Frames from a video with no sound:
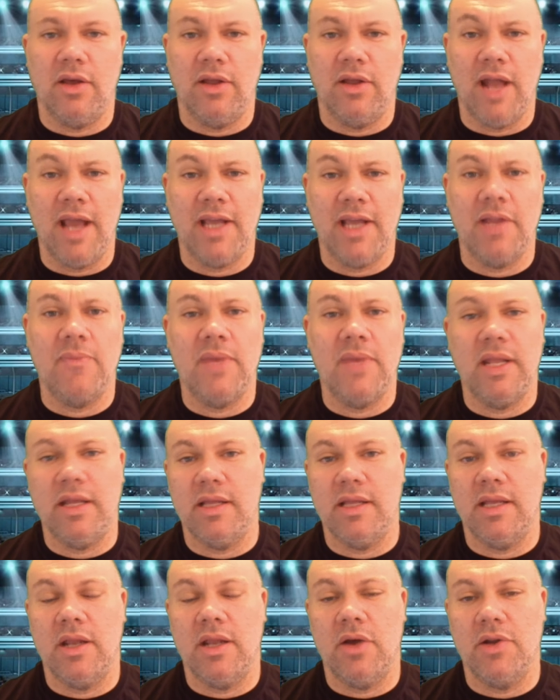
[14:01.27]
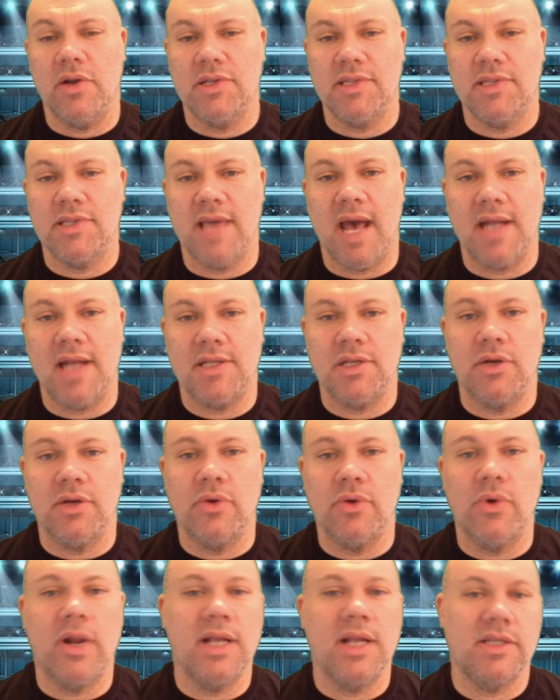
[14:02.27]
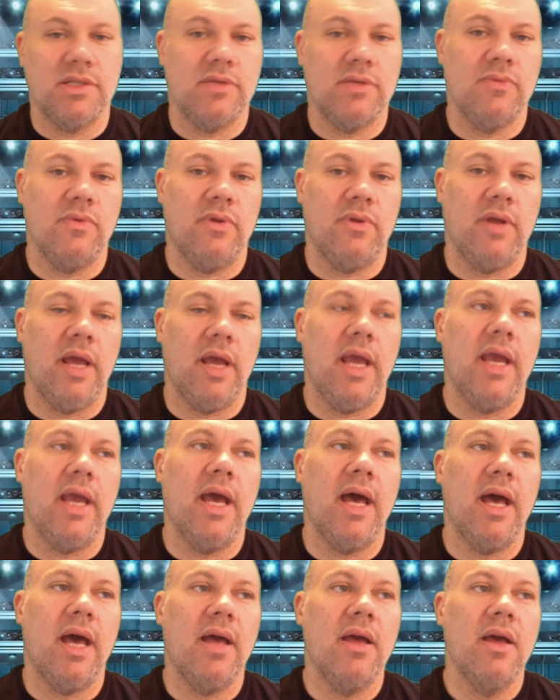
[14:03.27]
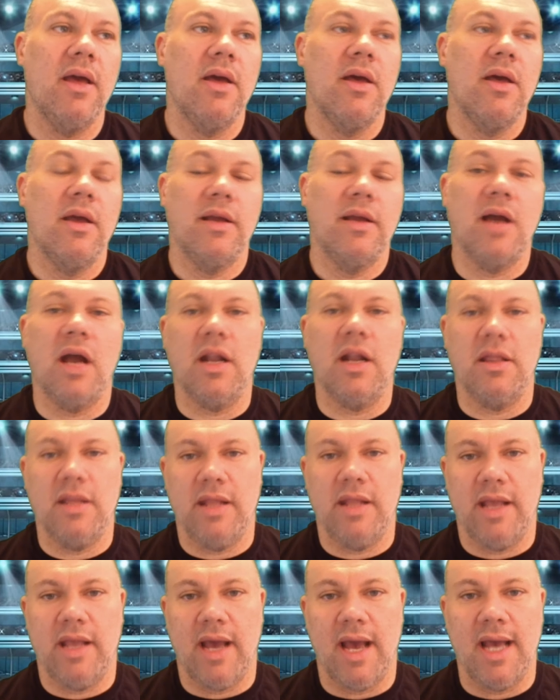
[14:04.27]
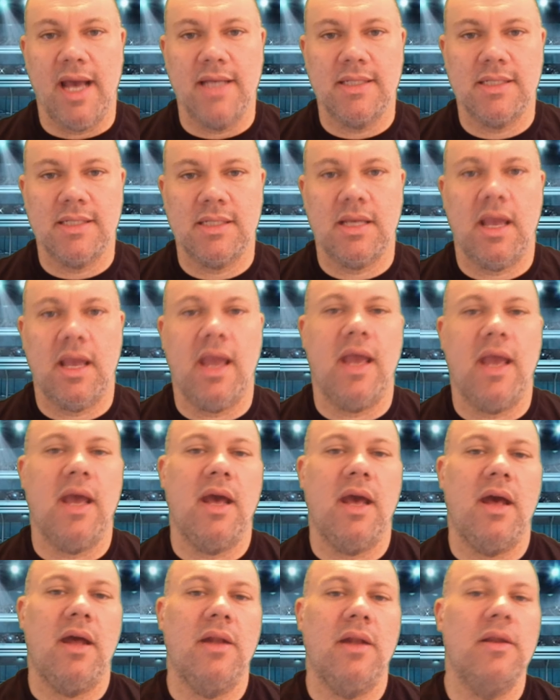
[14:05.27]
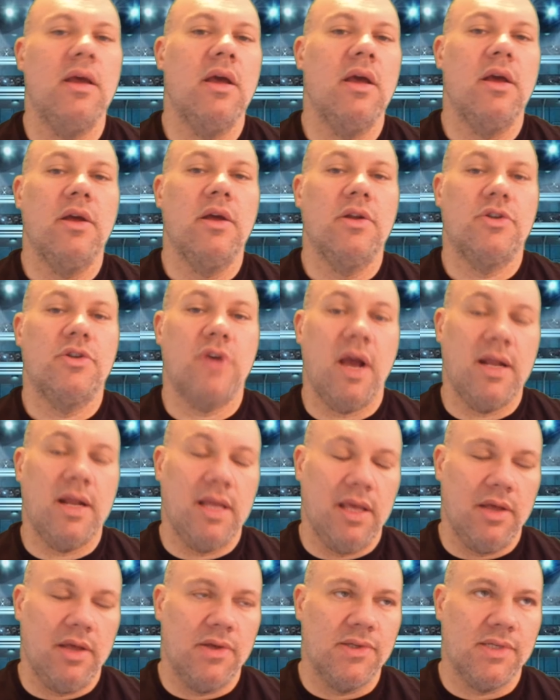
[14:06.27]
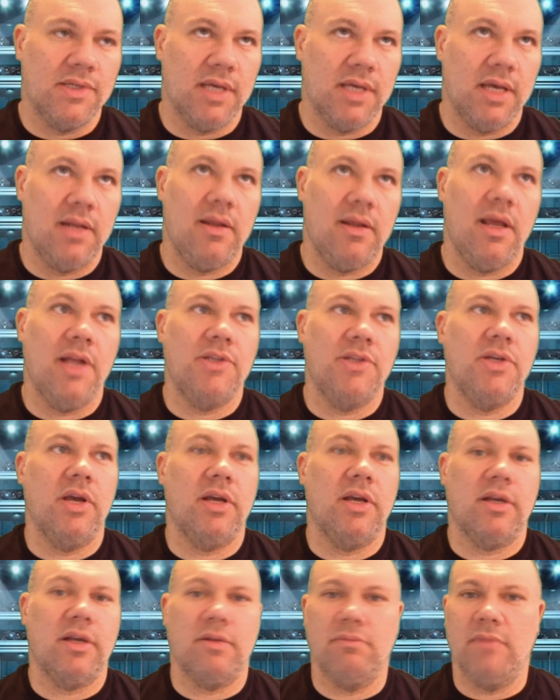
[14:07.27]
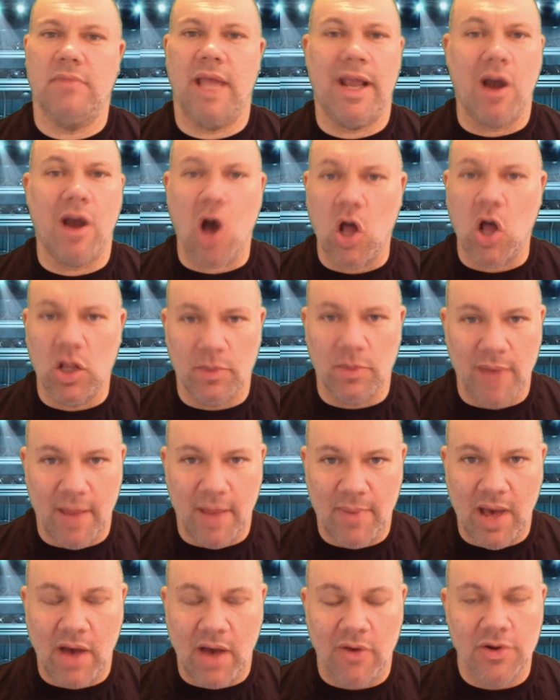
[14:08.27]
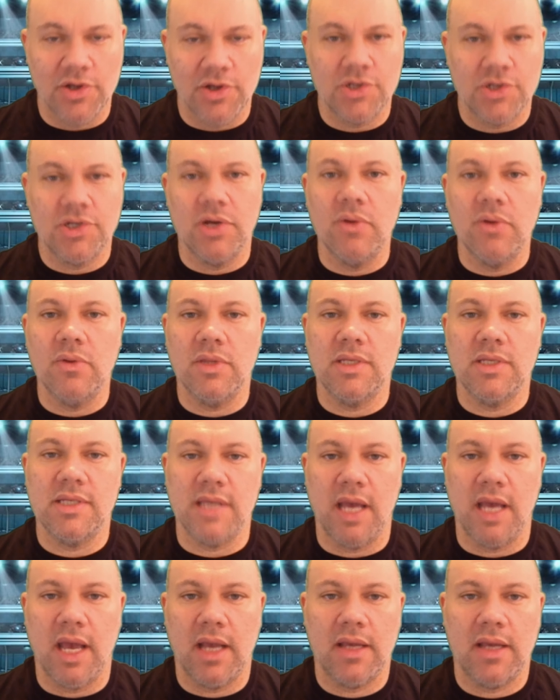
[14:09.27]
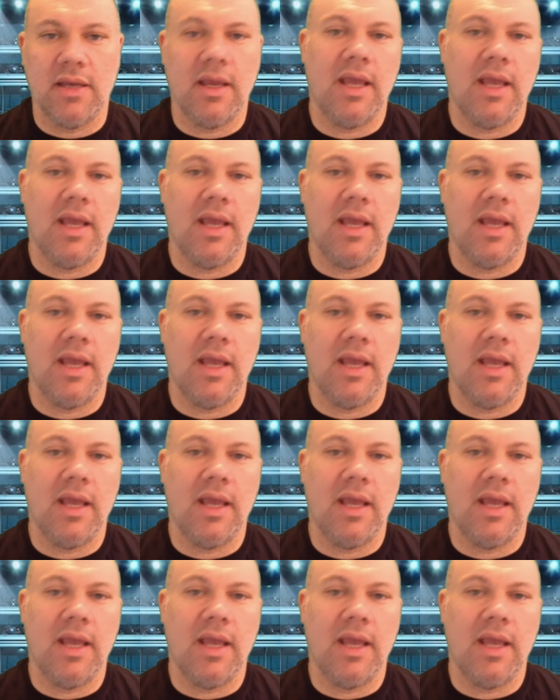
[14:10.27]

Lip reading: And I could immediately notice that too when I got under the ice and tried to use it. It took like all of my power to shoot with the stick.